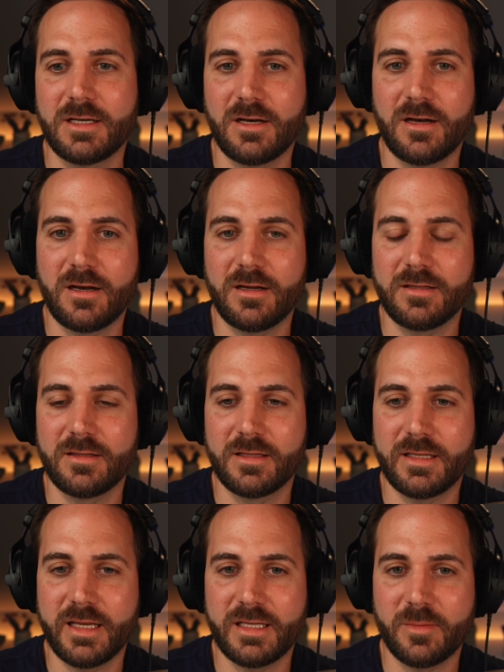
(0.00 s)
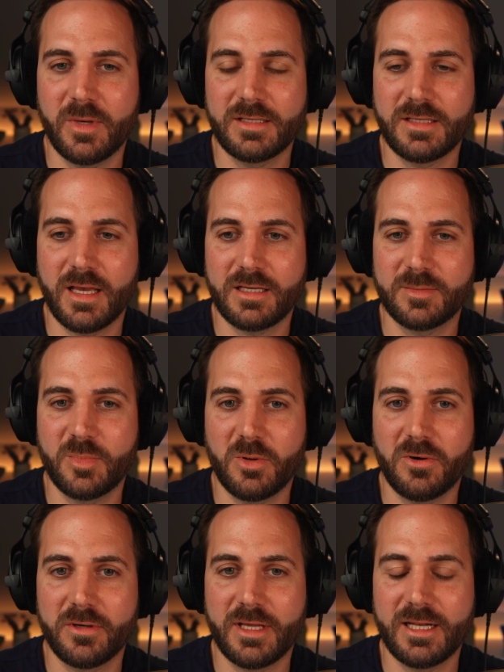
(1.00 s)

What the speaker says: on the database export,